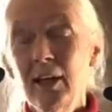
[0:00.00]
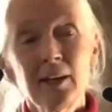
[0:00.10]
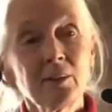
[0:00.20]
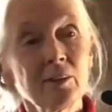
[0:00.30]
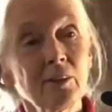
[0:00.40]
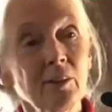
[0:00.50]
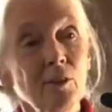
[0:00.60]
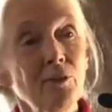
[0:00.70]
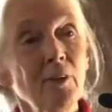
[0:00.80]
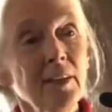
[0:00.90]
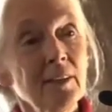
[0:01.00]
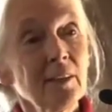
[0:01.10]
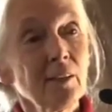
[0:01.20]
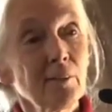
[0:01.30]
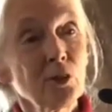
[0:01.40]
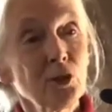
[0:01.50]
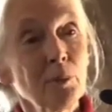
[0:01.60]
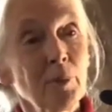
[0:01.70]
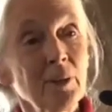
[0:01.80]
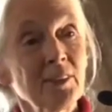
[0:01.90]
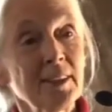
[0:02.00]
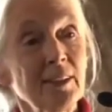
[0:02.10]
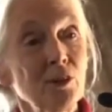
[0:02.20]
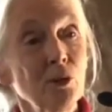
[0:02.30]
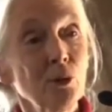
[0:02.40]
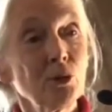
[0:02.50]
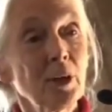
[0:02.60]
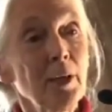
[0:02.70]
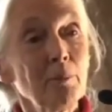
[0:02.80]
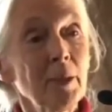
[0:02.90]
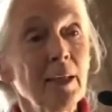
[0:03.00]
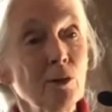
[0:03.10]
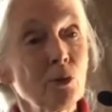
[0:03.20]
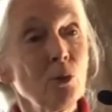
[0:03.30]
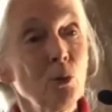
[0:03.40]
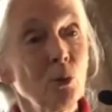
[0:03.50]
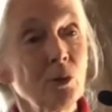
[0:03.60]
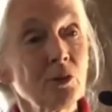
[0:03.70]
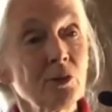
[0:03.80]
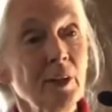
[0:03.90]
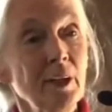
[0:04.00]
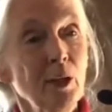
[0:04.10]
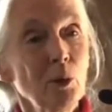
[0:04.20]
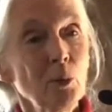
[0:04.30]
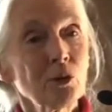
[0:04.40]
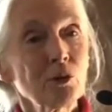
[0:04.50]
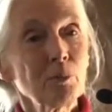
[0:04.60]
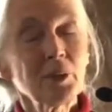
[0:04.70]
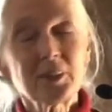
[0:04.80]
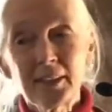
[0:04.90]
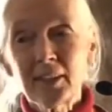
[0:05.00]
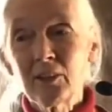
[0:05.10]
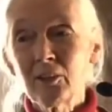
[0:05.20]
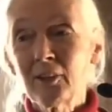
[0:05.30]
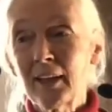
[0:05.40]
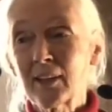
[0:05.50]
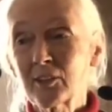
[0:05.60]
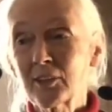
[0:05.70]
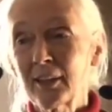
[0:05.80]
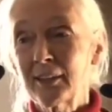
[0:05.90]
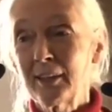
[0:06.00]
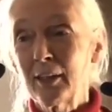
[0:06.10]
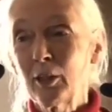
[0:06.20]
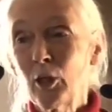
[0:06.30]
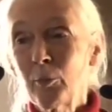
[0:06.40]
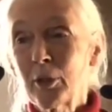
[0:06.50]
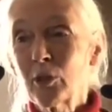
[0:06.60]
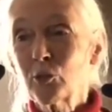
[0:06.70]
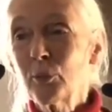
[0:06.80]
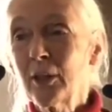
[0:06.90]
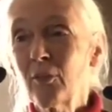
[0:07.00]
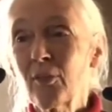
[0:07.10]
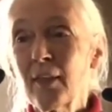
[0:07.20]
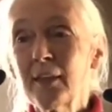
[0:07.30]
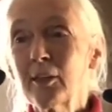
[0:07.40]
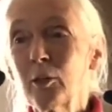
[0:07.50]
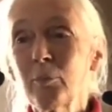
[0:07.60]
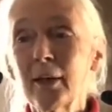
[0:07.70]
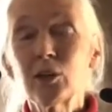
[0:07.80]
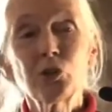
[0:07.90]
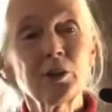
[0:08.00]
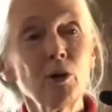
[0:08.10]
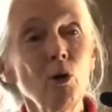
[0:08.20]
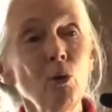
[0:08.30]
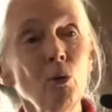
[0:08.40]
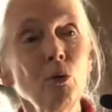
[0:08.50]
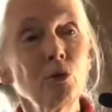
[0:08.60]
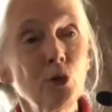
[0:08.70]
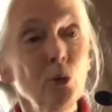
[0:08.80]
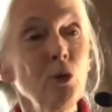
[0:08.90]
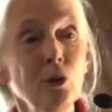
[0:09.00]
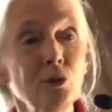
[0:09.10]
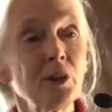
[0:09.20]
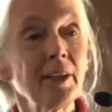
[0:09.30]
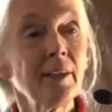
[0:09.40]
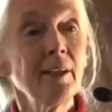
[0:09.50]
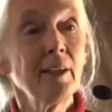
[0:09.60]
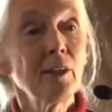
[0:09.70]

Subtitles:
And finding that the chimpanzees used and made tools was particularly exciting, because we could then imagine whole tool-using,